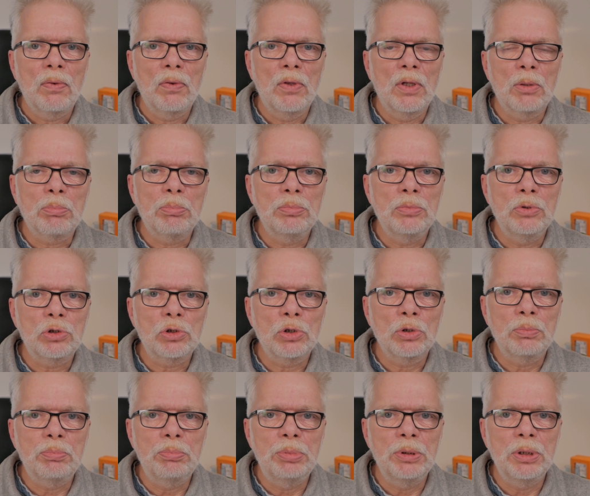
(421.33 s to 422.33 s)
That
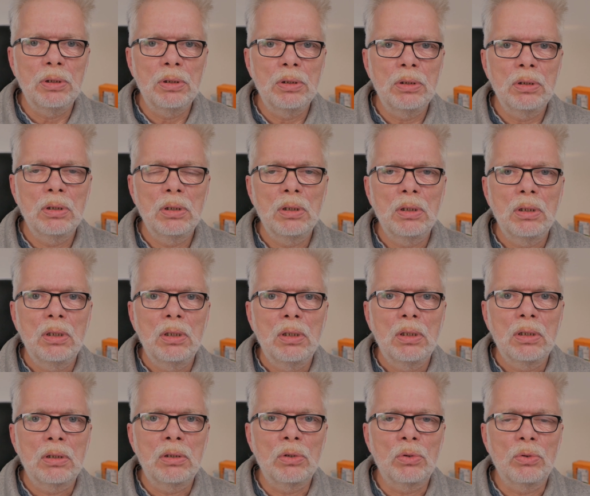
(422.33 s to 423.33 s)
should be
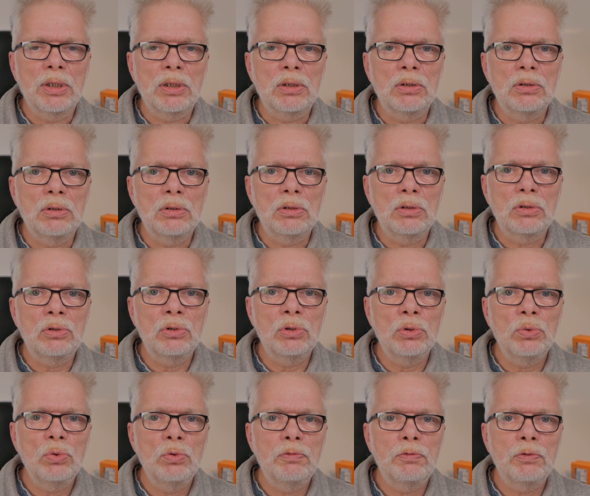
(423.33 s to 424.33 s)
corrected
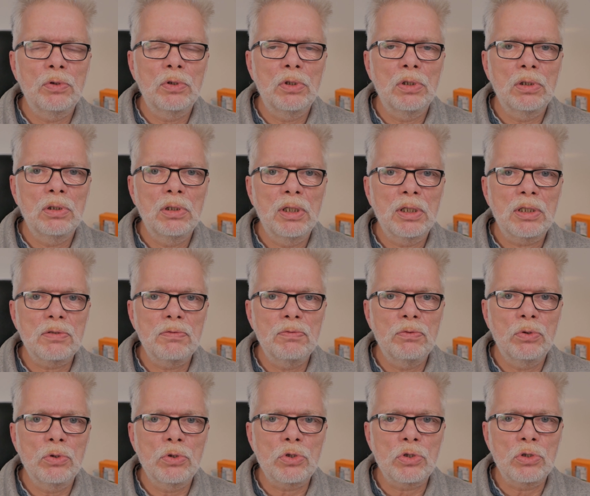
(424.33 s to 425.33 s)
too for the next
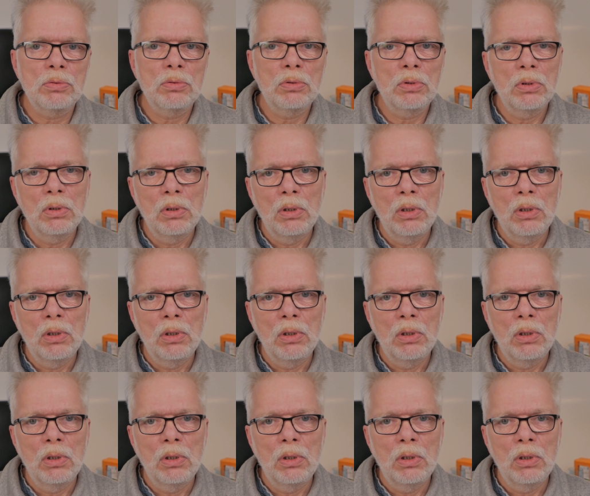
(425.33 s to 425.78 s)
version.